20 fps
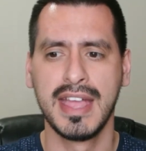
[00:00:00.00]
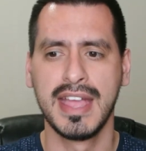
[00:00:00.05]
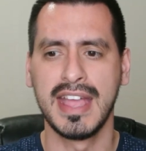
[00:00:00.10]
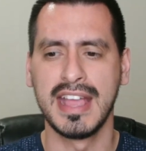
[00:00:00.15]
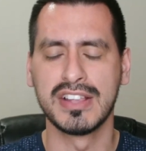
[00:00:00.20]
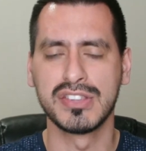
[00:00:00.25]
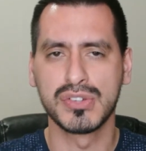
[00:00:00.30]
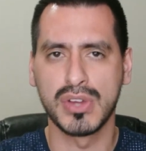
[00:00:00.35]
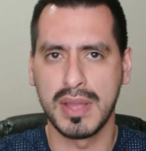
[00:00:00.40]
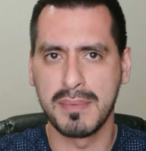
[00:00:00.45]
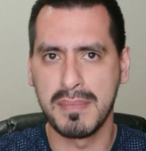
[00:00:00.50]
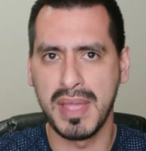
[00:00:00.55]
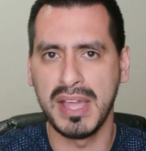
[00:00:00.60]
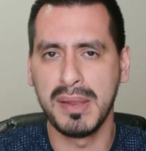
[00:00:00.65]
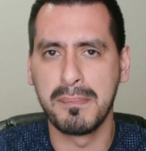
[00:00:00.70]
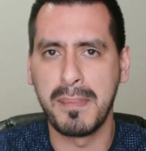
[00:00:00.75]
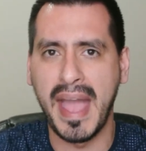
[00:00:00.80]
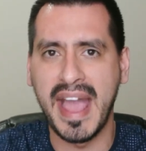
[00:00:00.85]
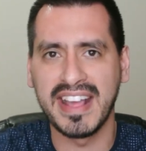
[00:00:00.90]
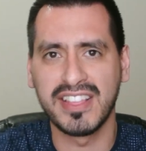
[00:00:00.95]
And so I
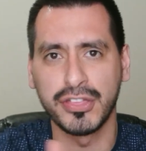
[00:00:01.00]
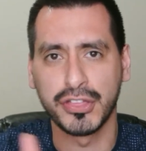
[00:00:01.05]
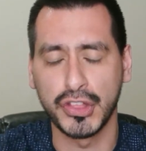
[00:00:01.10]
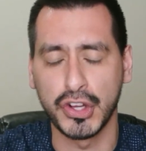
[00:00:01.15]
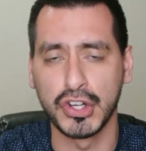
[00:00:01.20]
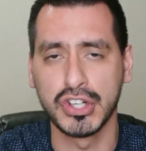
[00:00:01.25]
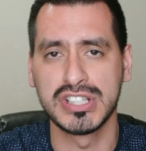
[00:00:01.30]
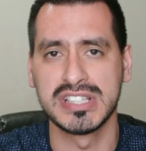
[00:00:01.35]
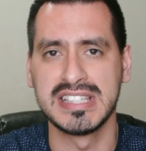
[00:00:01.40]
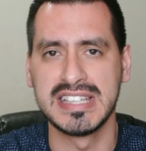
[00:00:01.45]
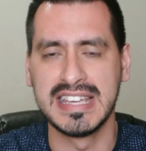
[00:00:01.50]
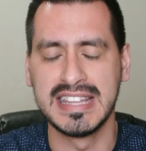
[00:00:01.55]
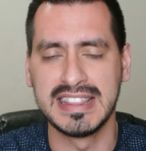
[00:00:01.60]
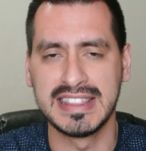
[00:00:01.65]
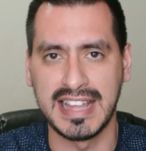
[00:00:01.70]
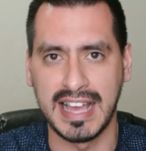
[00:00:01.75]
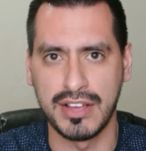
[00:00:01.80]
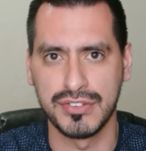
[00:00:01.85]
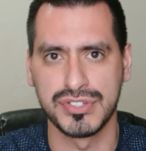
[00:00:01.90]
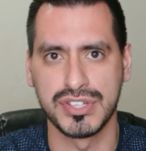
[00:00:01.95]
made back
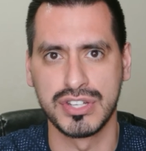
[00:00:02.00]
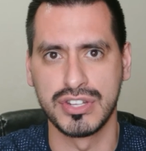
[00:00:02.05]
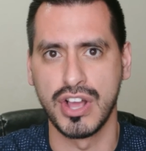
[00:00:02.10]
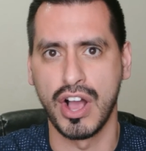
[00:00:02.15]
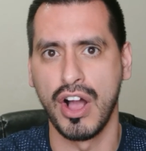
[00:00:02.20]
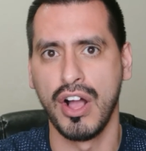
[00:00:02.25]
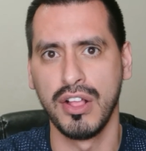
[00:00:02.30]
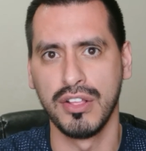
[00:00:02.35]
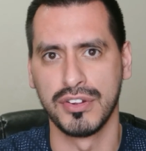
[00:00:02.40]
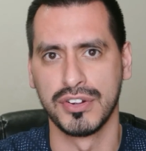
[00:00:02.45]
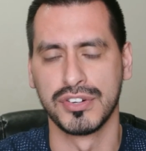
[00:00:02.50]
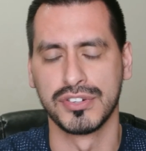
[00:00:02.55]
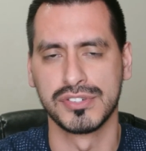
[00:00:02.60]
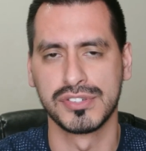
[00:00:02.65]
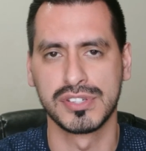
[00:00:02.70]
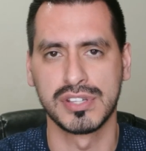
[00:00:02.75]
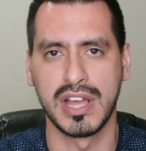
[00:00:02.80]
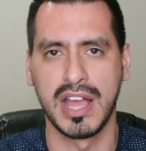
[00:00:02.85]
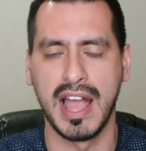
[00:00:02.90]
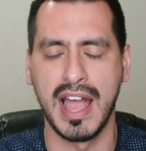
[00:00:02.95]

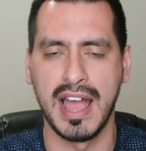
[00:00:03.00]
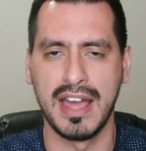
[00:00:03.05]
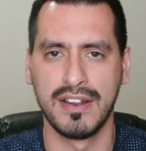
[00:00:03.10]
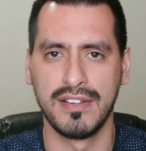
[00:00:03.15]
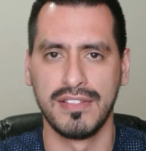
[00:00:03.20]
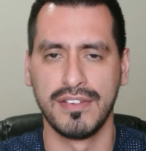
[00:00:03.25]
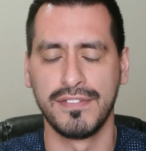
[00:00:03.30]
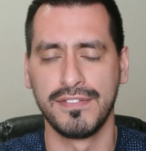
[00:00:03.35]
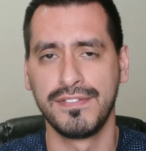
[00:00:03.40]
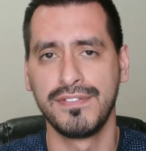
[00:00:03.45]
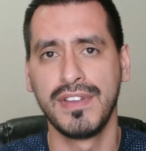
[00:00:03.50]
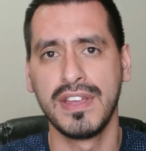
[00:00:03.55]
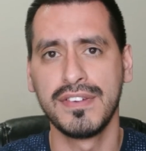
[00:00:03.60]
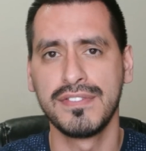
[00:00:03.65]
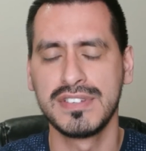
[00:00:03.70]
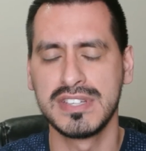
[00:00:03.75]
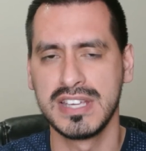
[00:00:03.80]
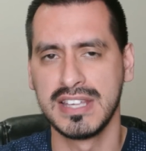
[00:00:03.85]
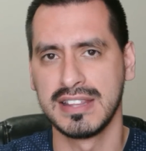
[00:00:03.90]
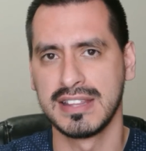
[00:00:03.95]
$13,000 out of the
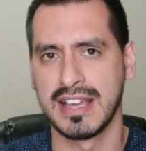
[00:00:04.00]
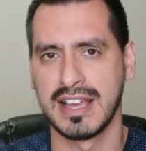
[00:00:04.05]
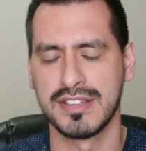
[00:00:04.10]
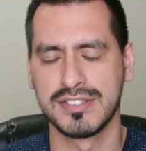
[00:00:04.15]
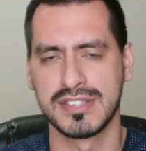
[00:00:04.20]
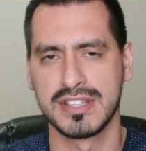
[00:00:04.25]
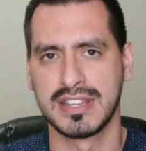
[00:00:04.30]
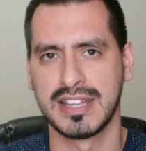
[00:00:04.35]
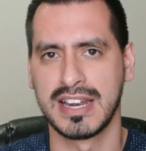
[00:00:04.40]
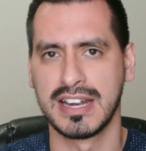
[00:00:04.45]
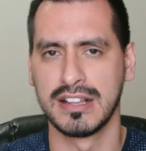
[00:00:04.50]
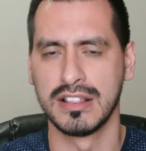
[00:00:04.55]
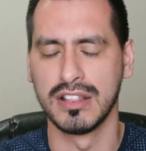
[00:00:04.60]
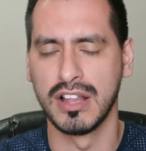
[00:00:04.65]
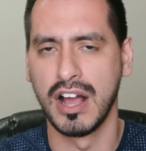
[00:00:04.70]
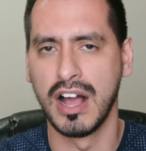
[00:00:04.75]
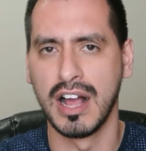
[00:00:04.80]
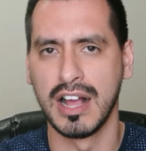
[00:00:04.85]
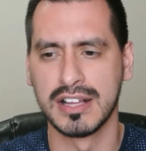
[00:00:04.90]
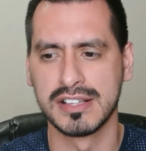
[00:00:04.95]
15,000 that I
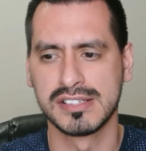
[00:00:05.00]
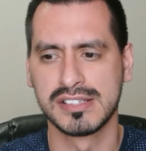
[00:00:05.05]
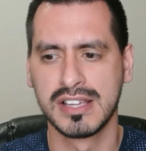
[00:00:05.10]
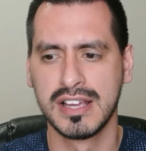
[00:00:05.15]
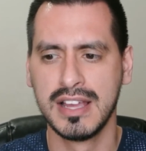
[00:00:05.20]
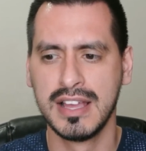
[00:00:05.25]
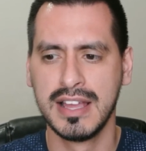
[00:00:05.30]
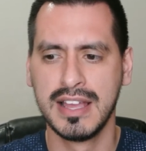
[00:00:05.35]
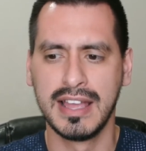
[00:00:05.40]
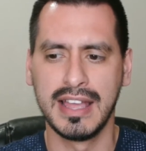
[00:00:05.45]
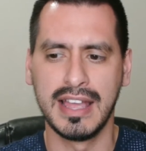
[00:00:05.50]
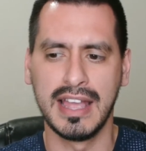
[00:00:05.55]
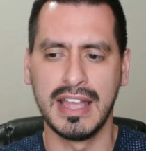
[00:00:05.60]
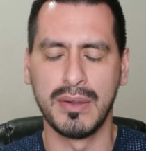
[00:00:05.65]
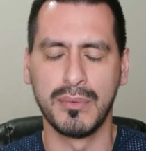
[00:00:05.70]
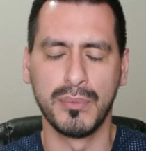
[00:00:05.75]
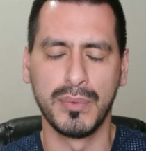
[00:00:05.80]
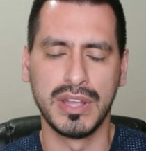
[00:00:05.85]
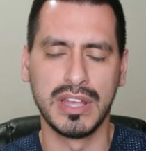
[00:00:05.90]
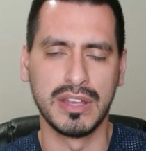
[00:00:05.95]
lost.
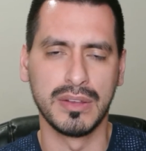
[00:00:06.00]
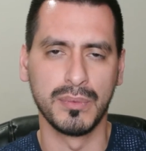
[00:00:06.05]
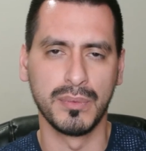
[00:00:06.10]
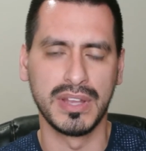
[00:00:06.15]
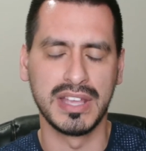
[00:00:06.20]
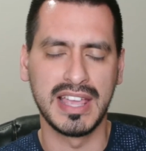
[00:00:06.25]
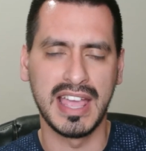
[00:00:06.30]
And we, we